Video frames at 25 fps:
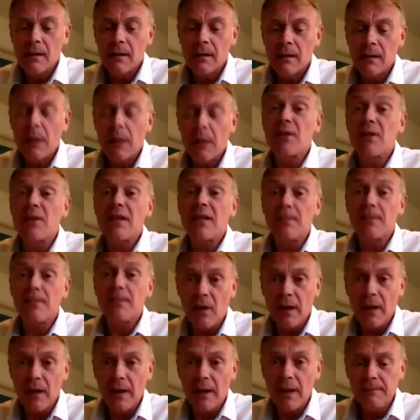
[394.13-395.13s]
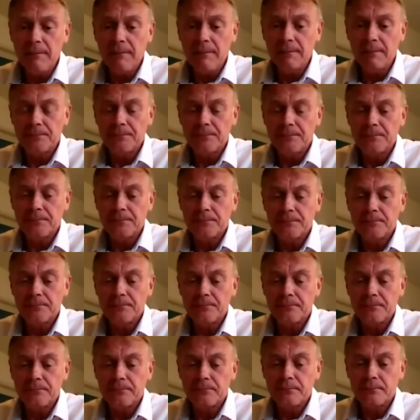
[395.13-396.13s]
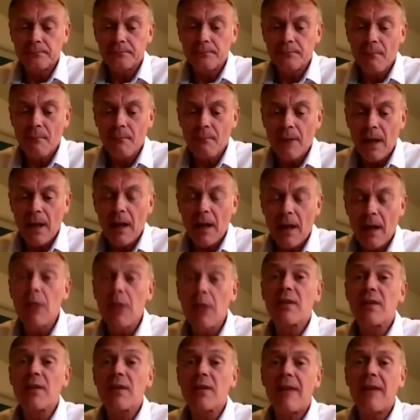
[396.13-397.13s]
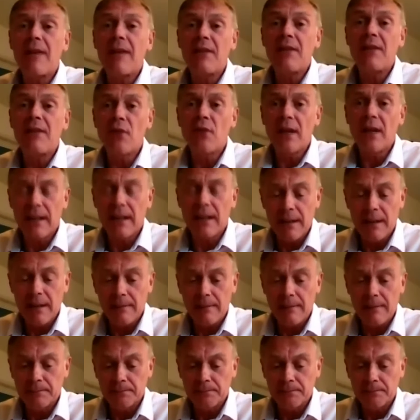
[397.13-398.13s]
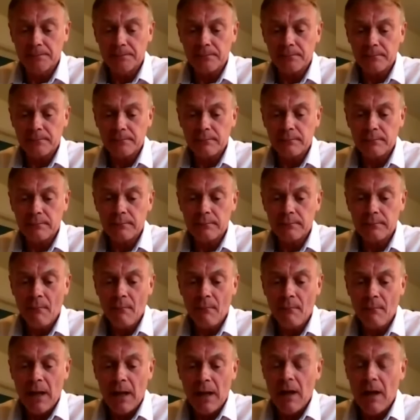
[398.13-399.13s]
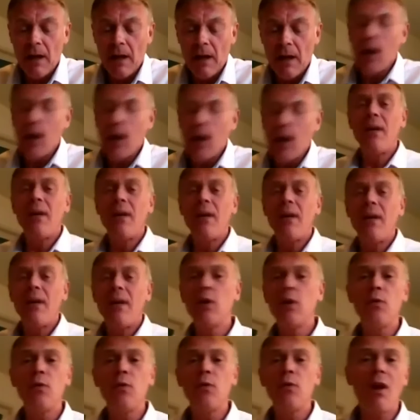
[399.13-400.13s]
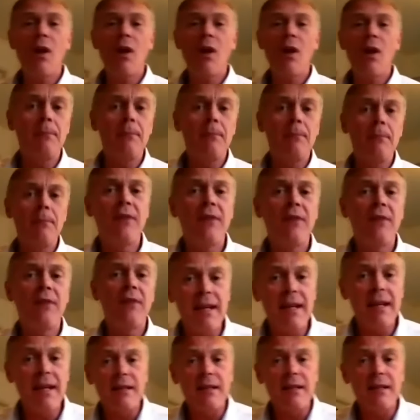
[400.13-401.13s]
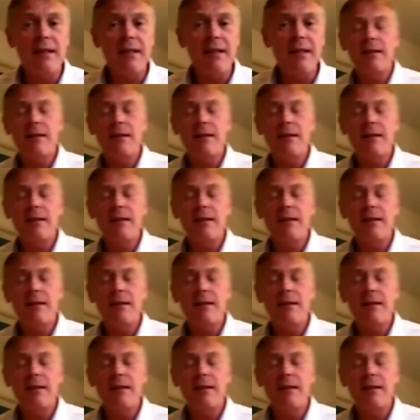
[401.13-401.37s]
He was a smoker. And he was a heavy drinker. And we knew nothing but violence.